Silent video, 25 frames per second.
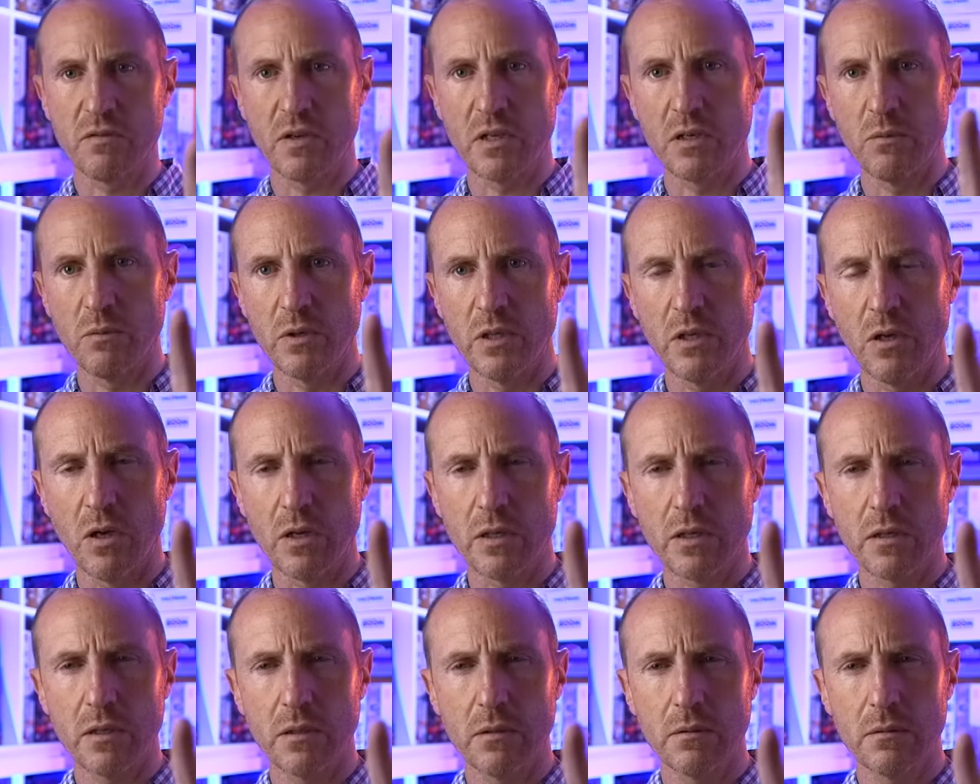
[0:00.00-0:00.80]
thing that we
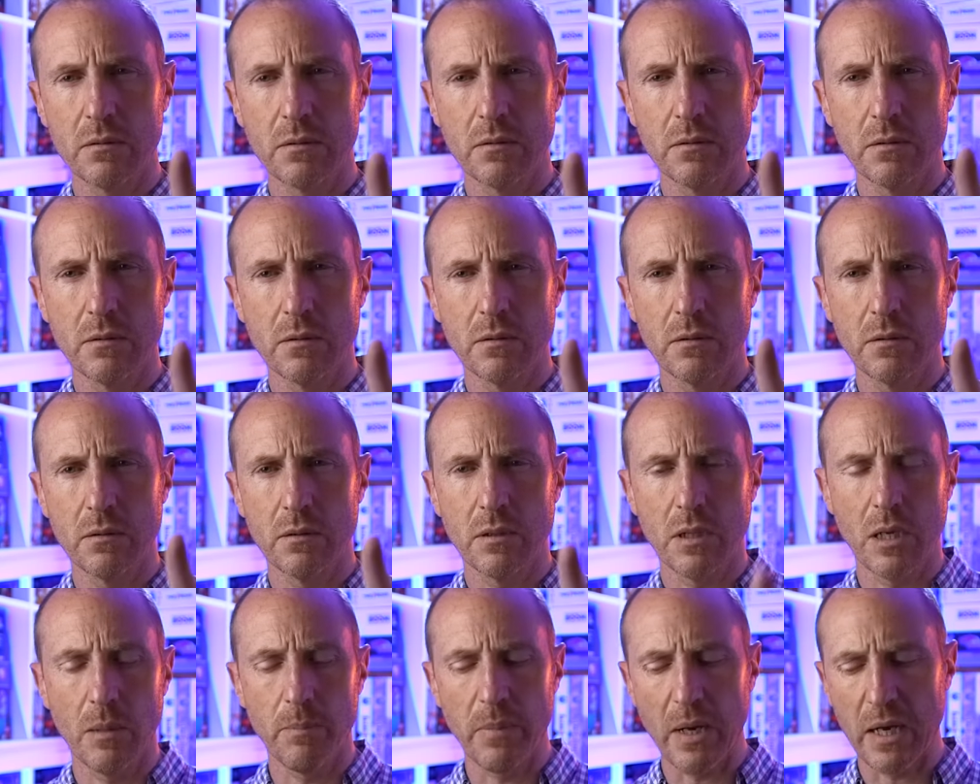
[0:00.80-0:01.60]
like
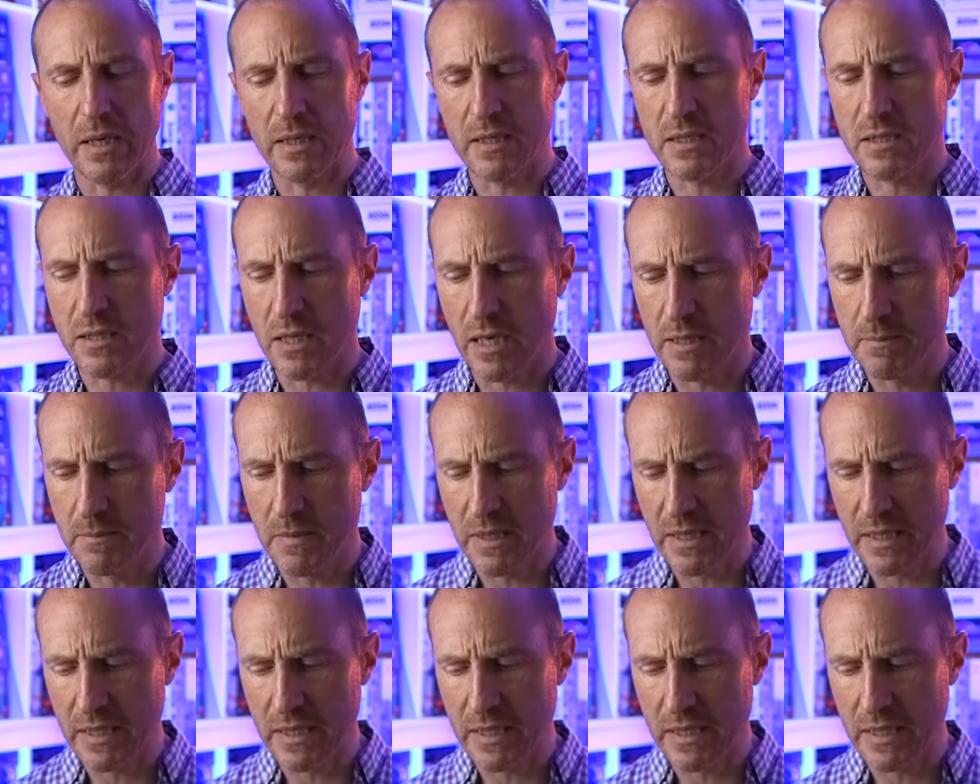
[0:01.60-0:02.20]
about this game